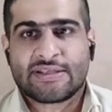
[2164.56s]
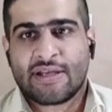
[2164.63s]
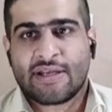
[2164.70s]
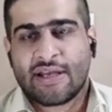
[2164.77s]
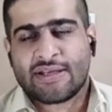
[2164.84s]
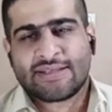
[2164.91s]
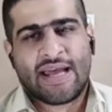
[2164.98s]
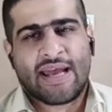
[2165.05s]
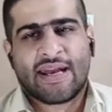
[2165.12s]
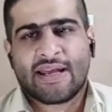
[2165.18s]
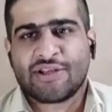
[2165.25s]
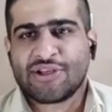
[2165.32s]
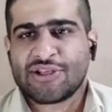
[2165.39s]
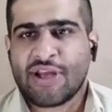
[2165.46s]
like
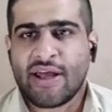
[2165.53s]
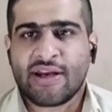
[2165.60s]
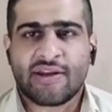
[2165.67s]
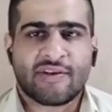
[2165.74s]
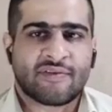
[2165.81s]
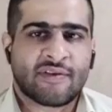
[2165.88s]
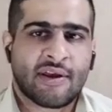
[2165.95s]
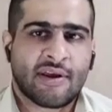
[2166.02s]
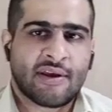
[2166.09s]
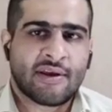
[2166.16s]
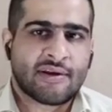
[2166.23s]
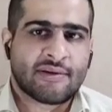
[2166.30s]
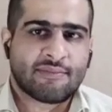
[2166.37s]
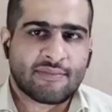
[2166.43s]
Sanati Sharif,
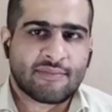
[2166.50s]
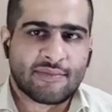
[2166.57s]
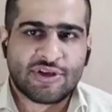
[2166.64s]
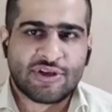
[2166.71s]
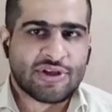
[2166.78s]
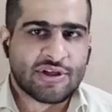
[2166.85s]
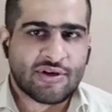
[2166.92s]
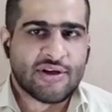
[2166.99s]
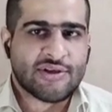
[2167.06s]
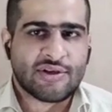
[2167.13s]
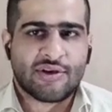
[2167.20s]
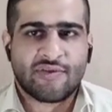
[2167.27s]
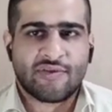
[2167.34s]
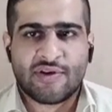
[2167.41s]
the Shiraz
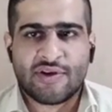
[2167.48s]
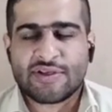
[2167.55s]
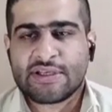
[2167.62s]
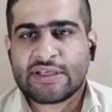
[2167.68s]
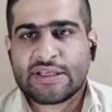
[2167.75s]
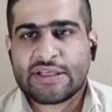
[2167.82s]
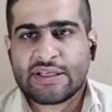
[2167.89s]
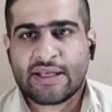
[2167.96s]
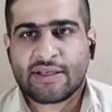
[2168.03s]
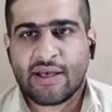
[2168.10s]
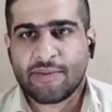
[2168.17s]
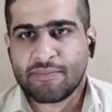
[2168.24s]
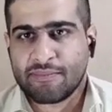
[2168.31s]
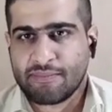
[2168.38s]
University that I
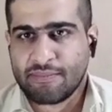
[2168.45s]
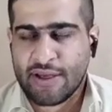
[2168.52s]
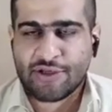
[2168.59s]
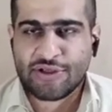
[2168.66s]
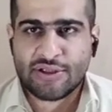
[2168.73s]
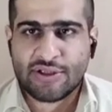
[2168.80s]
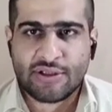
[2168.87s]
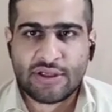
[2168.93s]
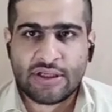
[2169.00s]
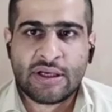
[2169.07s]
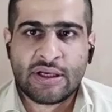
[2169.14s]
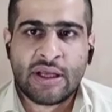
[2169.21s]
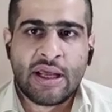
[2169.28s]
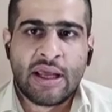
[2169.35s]
majored in.
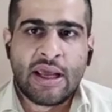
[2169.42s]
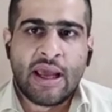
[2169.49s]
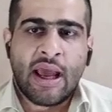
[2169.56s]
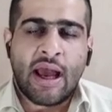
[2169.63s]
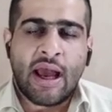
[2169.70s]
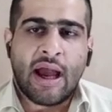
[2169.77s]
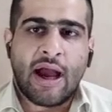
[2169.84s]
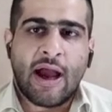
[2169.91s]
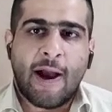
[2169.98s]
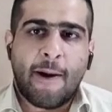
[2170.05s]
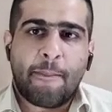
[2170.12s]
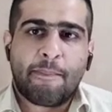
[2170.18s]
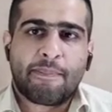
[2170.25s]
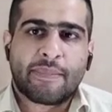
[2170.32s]

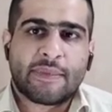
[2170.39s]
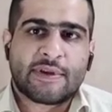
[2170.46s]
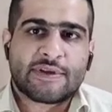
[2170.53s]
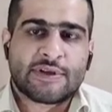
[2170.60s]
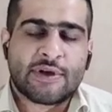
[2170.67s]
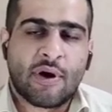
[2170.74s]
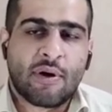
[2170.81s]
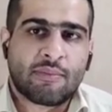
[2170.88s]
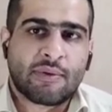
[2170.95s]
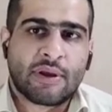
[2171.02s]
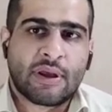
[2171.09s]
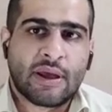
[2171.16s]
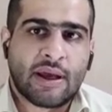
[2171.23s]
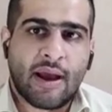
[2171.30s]
Uh, so,
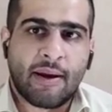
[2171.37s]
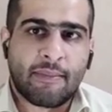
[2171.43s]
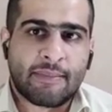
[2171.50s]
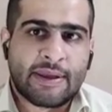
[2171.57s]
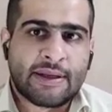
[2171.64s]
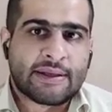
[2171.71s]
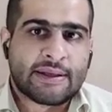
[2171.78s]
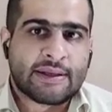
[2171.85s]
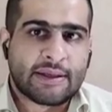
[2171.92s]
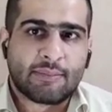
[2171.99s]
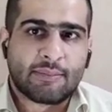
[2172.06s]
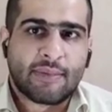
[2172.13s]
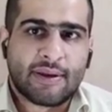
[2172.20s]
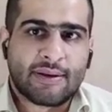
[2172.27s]
I mean,
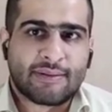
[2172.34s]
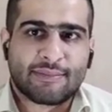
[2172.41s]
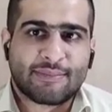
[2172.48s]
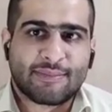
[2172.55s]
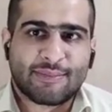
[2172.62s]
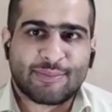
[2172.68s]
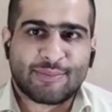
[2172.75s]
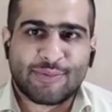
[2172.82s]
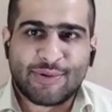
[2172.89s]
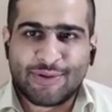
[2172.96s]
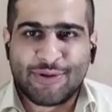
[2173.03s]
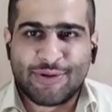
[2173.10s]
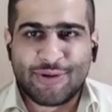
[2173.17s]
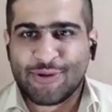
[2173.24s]

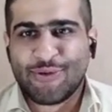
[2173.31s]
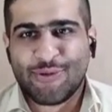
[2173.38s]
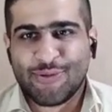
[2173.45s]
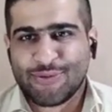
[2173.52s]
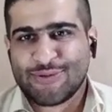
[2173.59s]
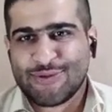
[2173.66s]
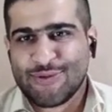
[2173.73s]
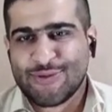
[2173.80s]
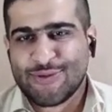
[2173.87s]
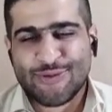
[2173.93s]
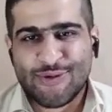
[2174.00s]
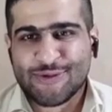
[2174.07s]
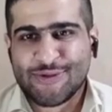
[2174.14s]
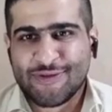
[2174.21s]
you
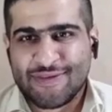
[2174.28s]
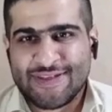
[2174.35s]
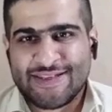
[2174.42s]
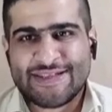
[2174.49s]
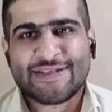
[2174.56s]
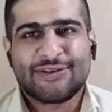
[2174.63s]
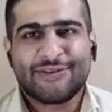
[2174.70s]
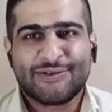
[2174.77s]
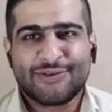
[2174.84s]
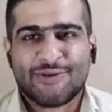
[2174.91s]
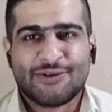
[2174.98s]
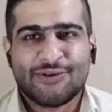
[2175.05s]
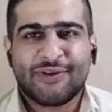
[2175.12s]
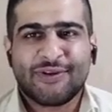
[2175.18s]
sort of this is
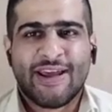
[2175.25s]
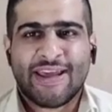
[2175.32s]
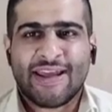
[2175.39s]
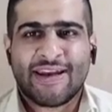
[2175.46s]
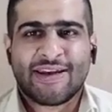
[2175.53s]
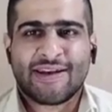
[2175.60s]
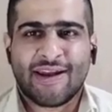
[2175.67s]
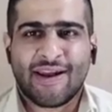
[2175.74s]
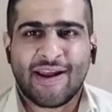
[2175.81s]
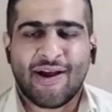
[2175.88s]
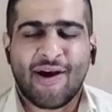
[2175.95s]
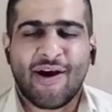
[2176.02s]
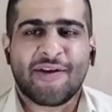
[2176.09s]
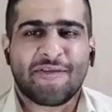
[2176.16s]
sort of like an
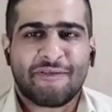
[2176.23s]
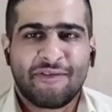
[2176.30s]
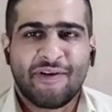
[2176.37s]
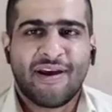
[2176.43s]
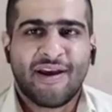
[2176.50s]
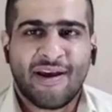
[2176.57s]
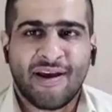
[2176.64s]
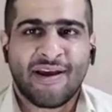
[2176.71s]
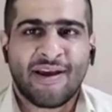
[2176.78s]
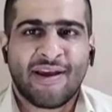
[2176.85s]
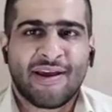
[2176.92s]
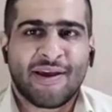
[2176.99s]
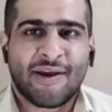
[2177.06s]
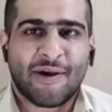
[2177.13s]
unfair
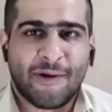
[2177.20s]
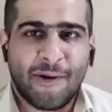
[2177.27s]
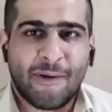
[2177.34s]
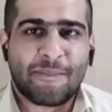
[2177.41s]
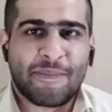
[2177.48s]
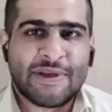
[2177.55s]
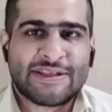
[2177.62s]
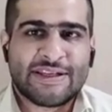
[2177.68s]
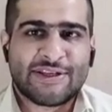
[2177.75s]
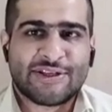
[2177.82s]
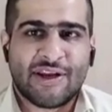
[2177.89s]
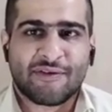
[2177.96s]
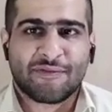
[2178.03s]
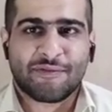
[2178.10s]

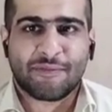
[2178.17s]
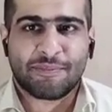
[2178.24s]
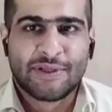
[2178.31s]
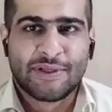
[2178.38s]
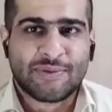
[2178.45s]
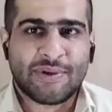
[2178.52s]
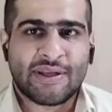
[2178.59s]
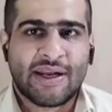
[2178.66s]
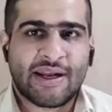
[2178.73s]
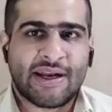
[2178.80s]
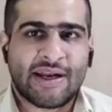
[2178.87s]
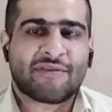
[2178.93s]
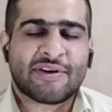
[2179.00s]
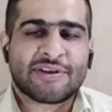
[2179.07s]
competition between an
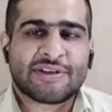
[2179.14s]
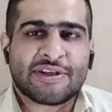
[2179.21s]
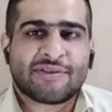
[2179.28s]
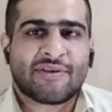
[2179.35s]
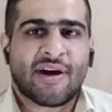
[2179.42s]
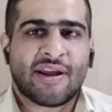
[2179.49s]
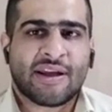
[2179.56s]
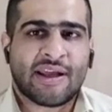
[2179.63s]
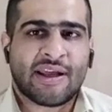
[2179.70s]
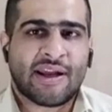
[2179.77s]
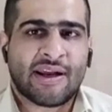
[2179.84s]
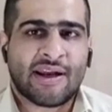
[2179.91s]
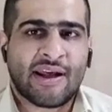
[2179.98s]
average Iranian and